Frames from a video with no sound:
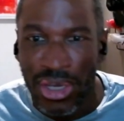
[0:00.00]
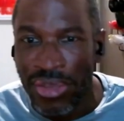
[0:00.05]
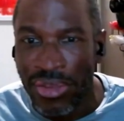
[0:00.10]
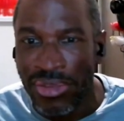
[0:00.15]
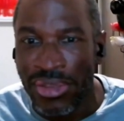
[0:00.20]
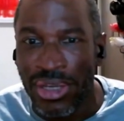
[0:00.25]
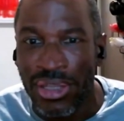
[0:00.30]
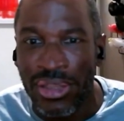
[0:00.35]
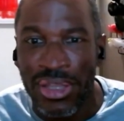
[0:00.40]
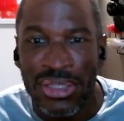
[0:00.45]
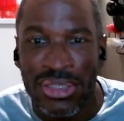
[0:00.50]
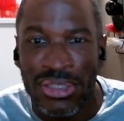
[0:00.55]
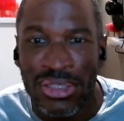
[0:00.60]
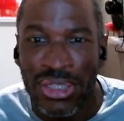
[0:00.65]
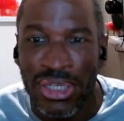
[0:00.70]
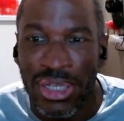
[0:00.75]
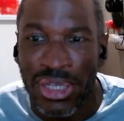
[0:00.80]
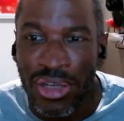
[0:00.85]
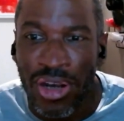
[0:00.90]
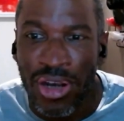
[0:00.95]
ethnic
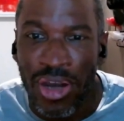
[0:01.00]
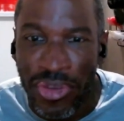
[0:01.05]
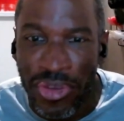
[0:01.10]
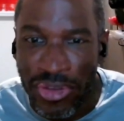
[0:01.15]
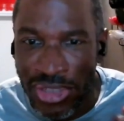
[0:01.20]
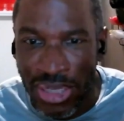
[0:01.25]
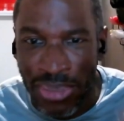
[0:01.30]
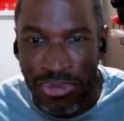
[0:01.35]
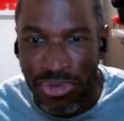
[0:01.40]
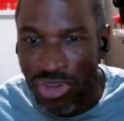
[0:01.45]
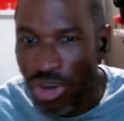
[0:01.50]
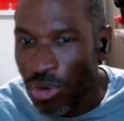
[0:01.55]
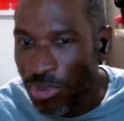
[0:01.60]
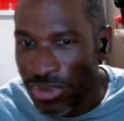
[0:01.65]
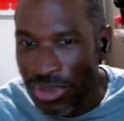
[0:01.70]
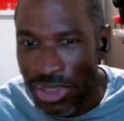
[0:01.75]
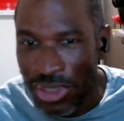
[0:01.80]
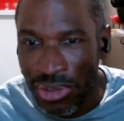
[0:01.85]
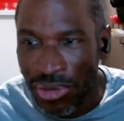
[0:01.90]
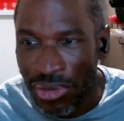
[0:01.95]
cleansing, all the same
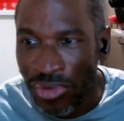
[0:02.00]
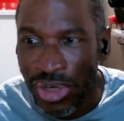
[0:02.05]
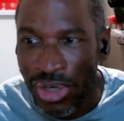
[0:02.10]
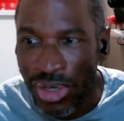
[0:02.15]
tropes that you can